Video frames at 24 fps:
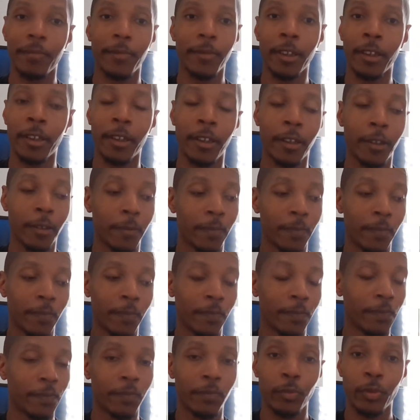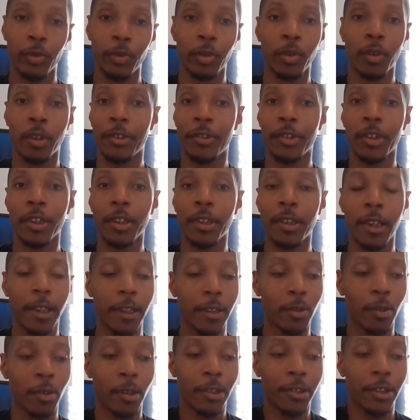you know, he's gonna sit
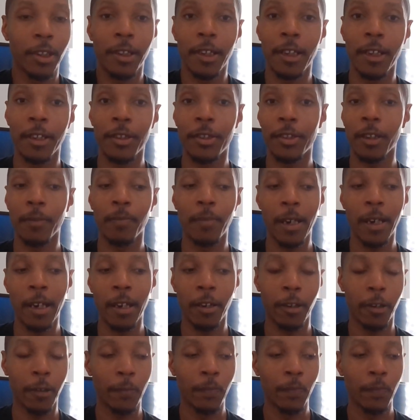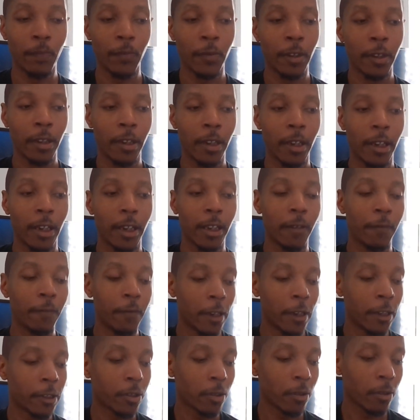he's gonna sit there and stick by her. And
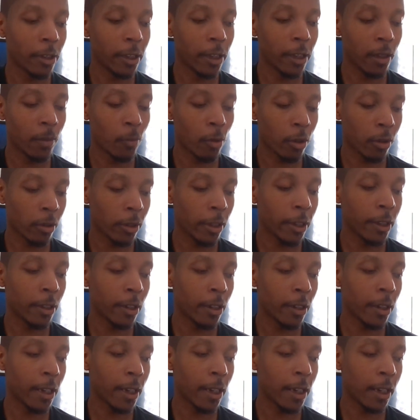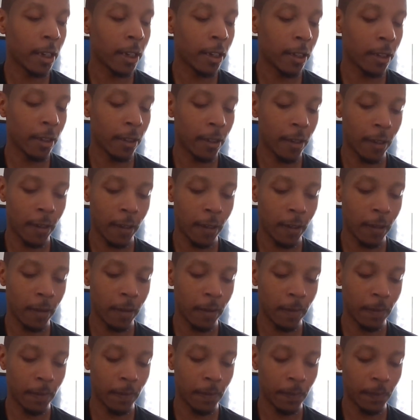eventually Marlena and
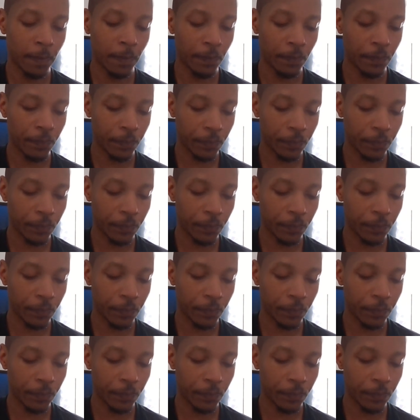um